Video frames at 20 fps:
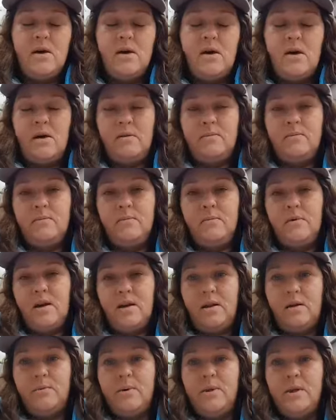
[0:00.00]

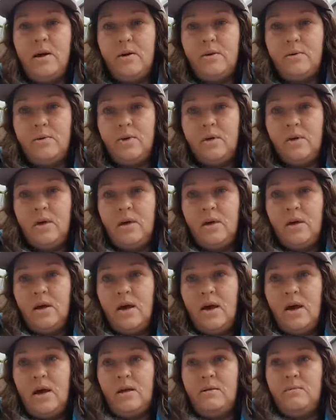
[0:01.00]
any willow
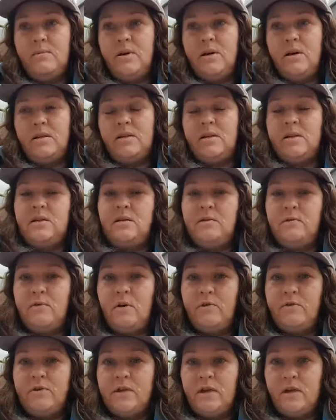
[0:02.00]
in, because
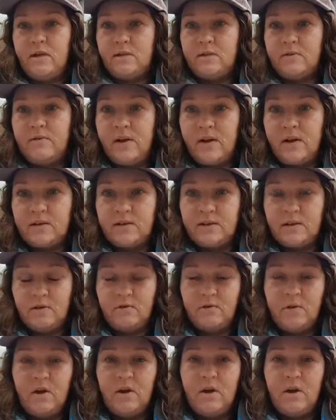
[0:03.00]
obviously it's
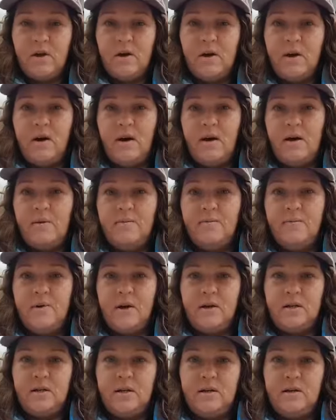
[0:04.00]
invasive,
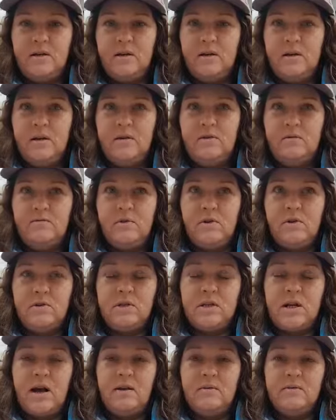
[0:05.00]
and it roots
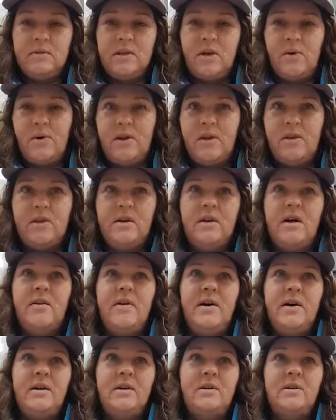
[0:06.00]
down. So anything like
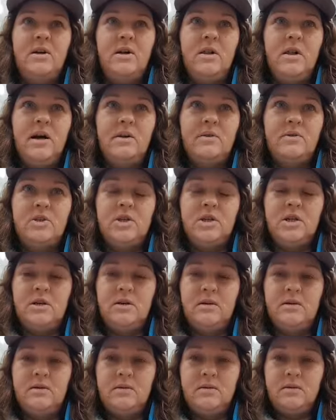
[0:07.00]
that you're not allowed
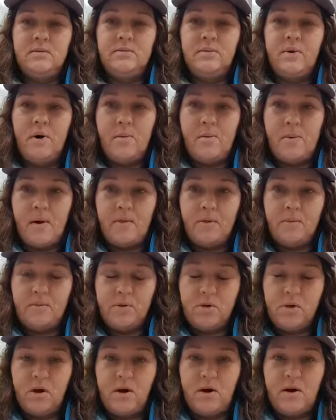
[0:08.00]
to put up on the
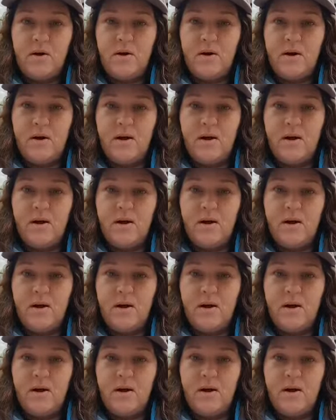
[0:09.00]
plot.